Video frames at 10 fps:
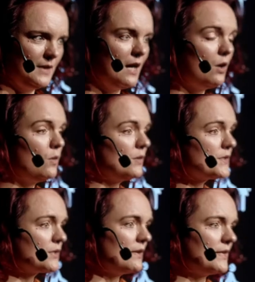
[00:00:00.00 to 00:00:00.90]
Oh,
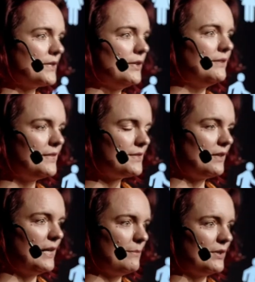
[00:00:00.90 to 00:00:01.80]
also as a
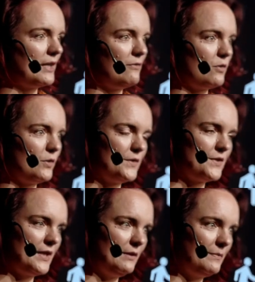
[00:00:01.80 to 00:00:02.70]
disclaimer that I forgot
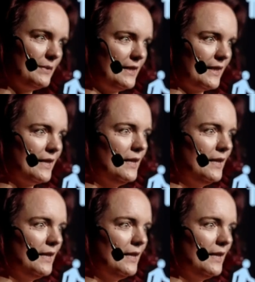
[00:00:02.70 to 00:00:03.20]
to say in the beginning,